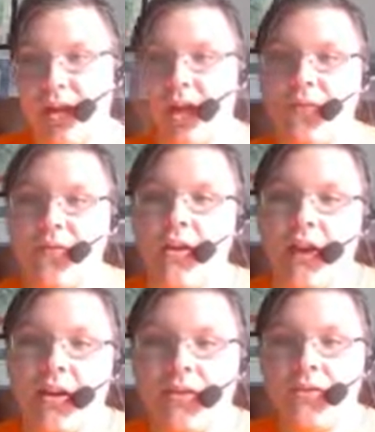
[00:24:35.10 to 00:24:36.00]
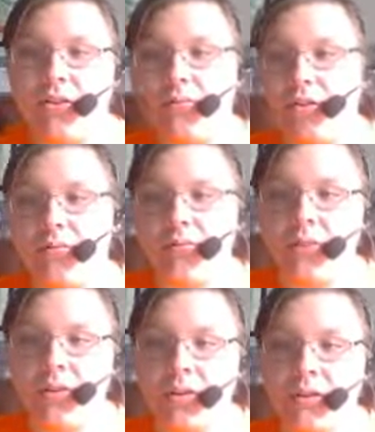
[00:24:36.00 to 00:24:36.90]
If you really
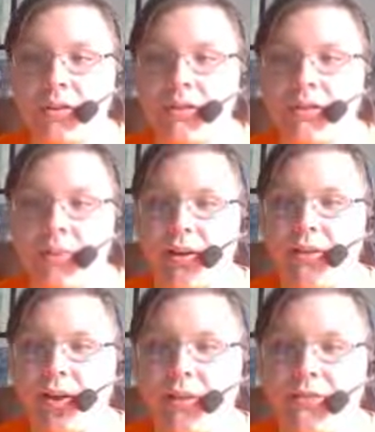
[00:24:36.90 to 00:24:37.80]
witnessed my client